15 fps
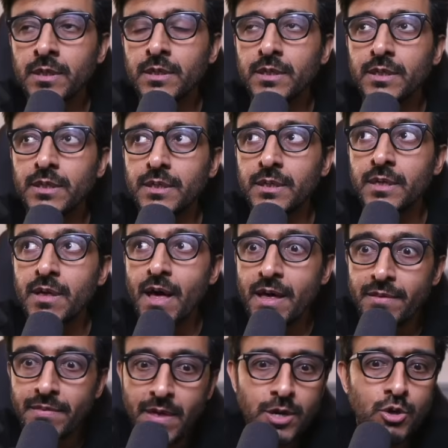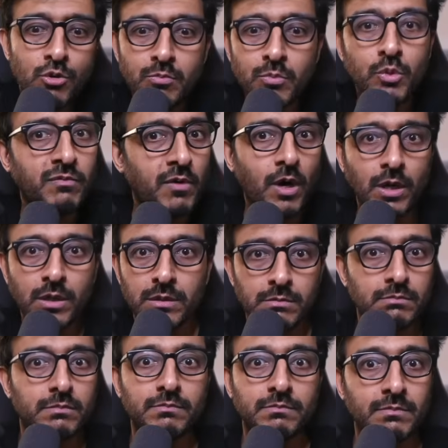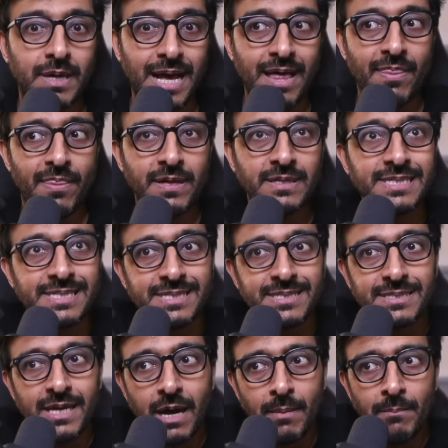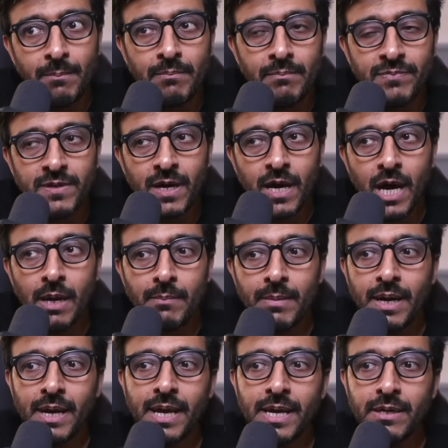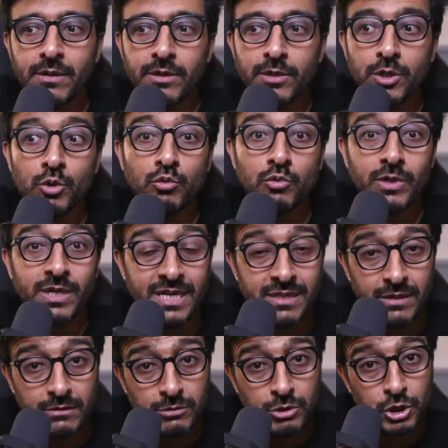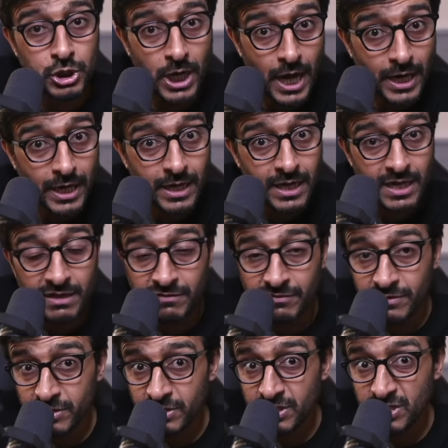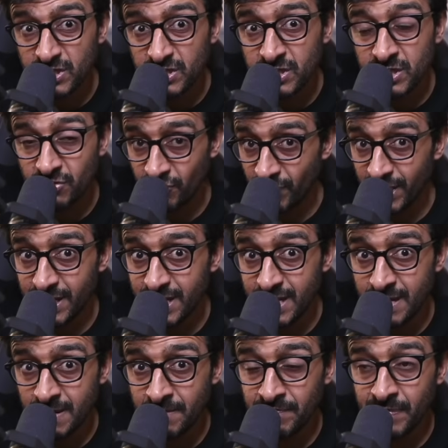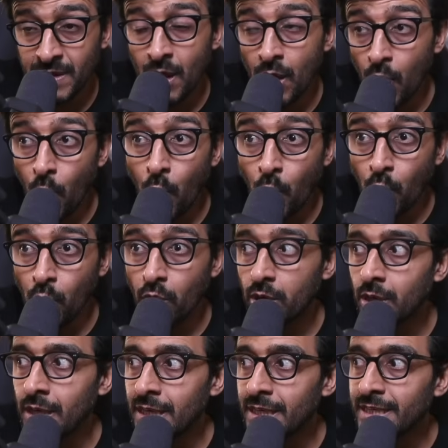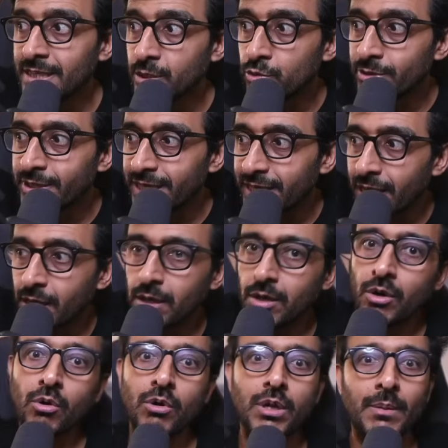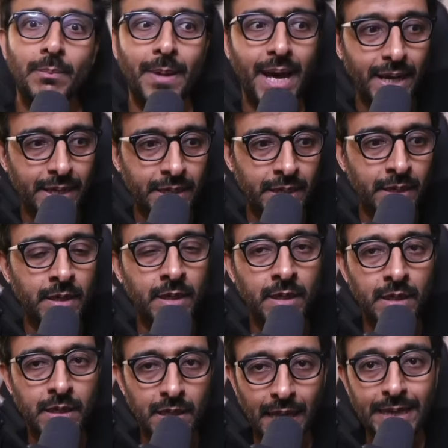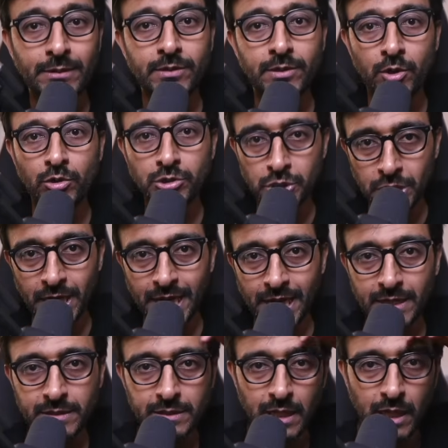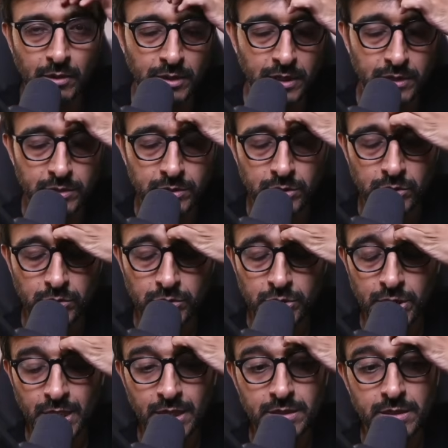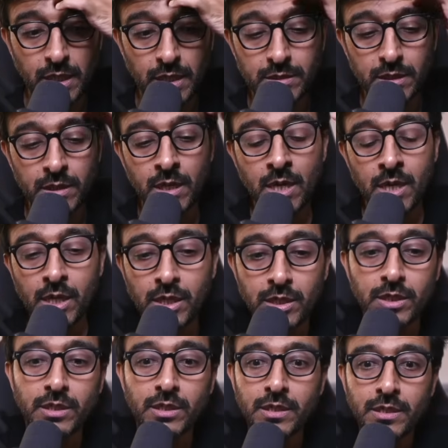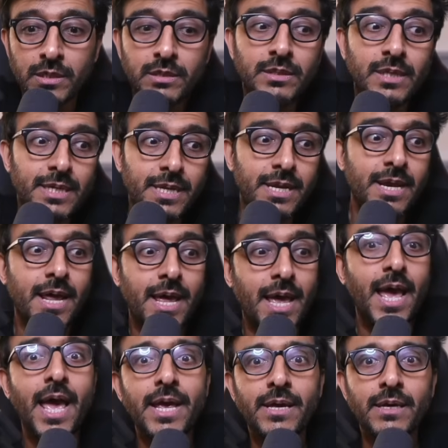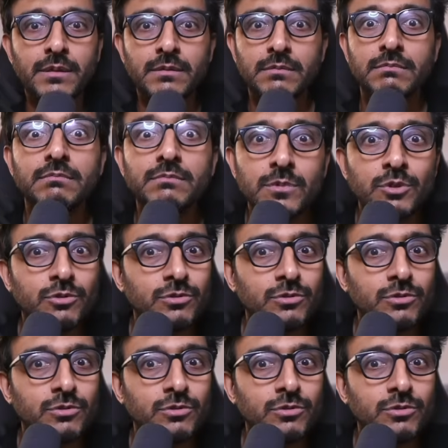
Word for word: uh, and then you move on. And then sometime later, you either check if this is ready or you get a callback like with Node.js, how Node.js does it. Uh, that, hey, your